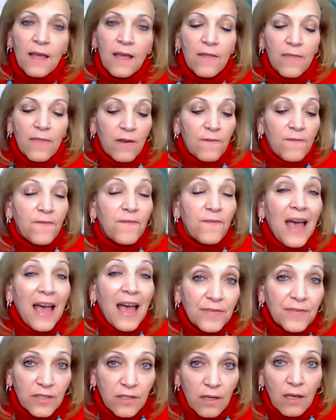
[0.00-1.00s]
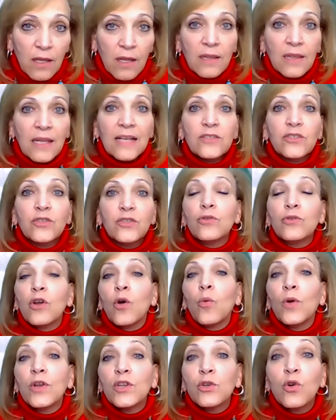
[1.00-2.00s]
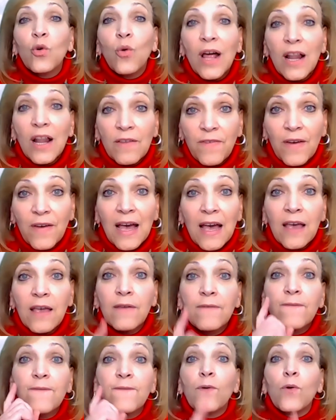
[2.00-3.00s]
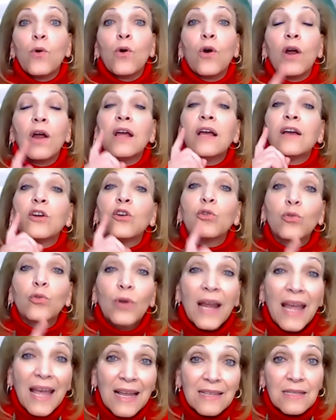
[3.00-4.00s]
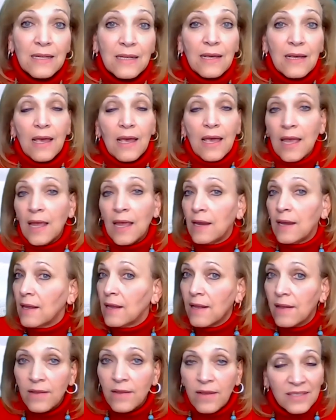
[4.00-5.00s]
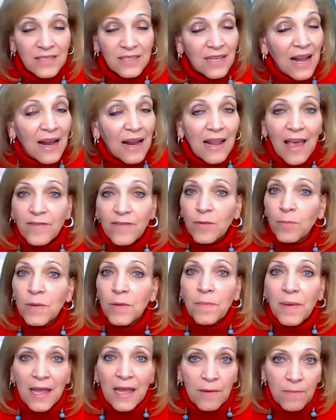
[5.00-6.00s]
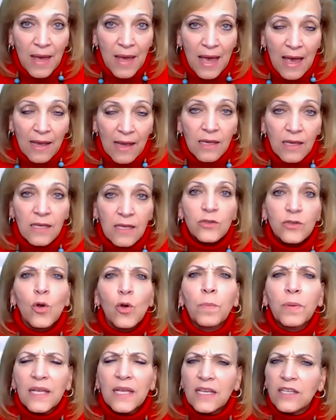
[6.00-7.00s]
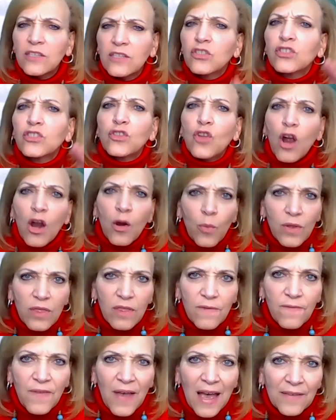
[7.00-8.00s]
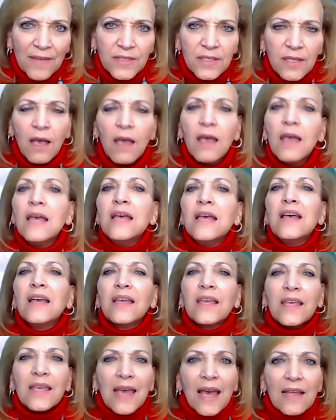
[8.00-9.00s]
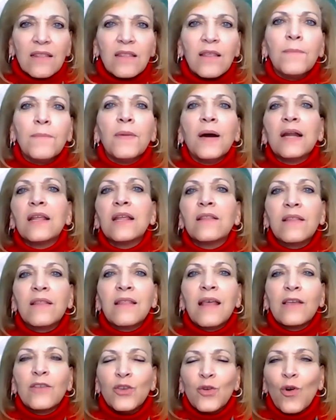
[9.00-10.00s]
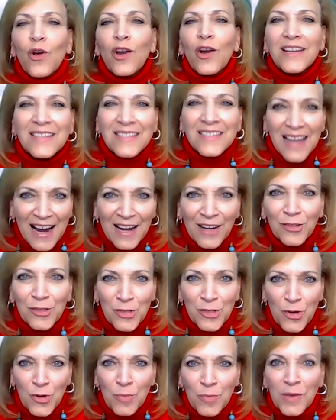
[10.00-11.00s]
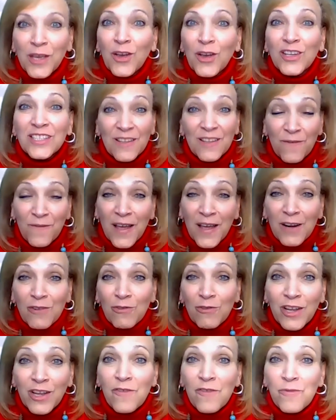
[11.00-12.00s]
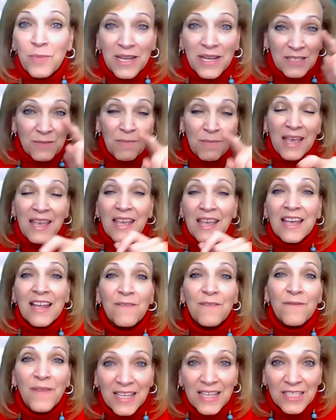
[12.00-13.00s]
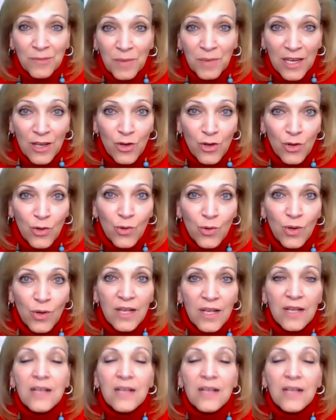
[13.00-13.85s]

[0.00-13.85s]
The FAFSA lets you know what you qualify for. Grant aid does not have to be paid back. So please start with the FAFSA, get the money that you are entitled to because the federal government is making an investment in you.